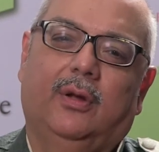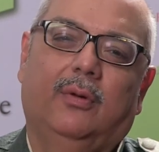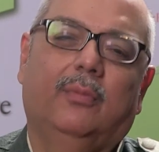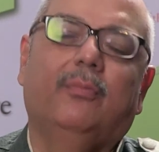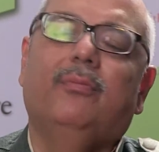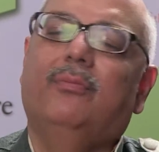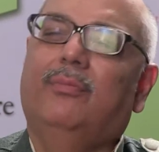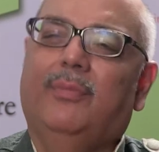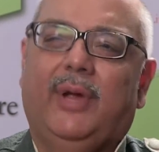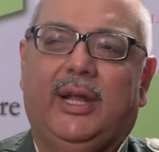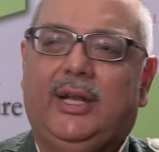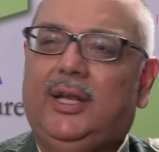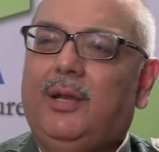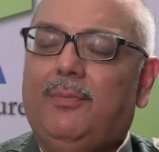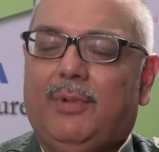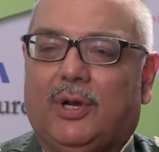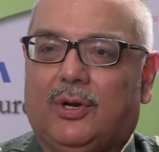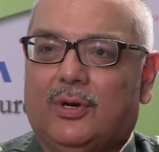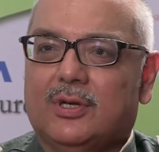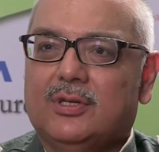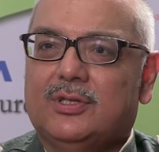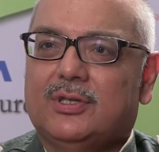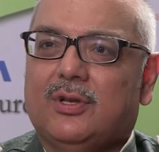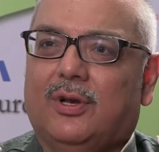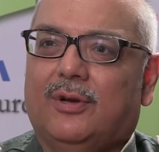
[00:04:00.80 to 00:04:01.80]
mainly
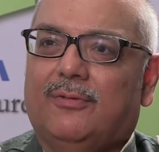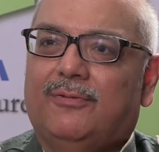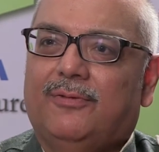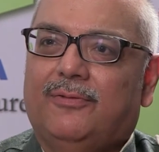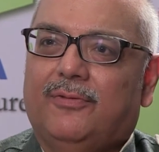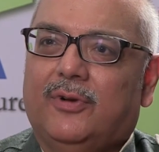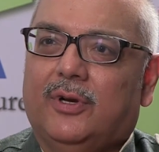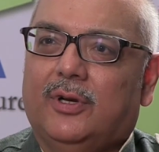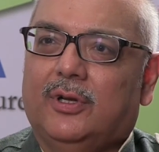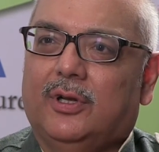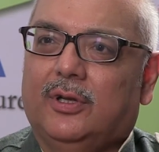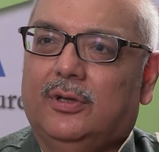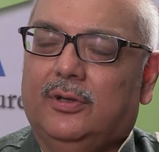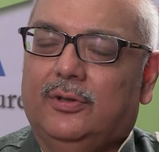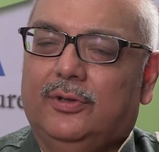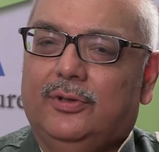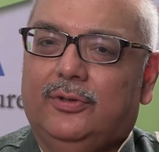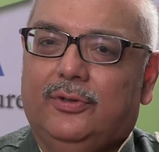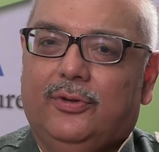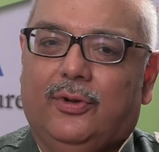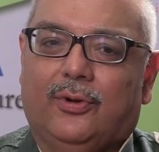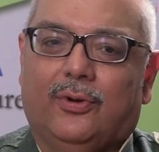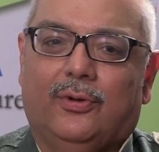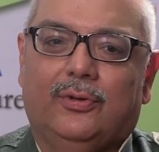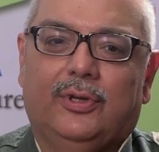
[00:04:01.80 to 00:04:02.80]
because of,
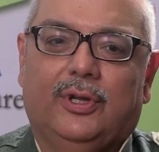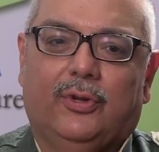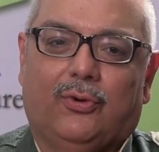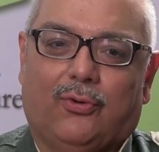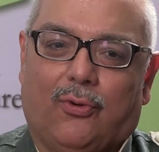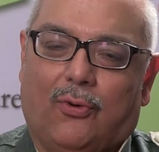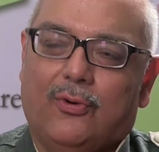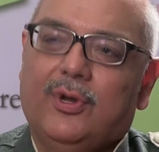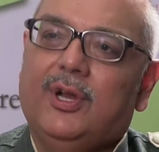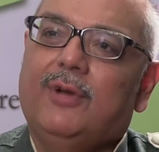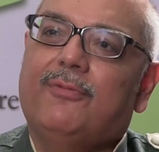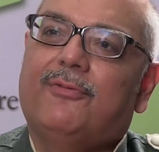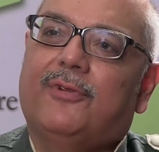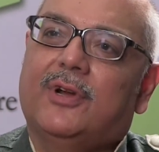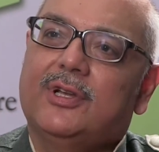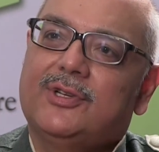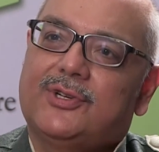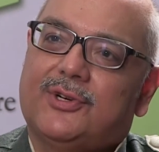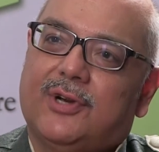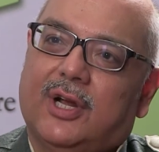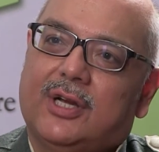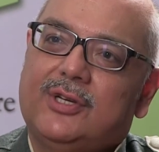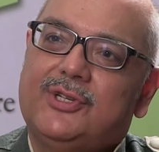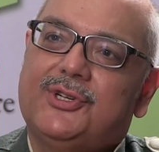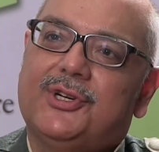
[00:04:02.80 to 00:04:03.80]
you know, the road
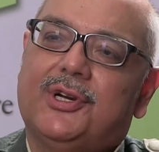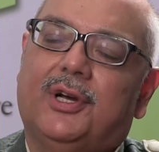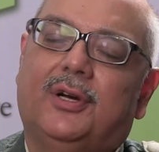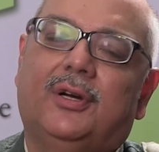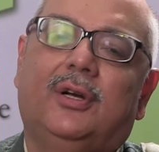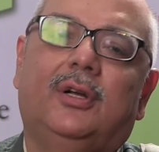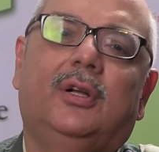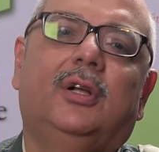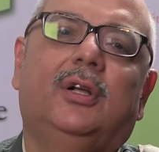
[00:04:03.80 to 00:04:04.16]
infrastructure,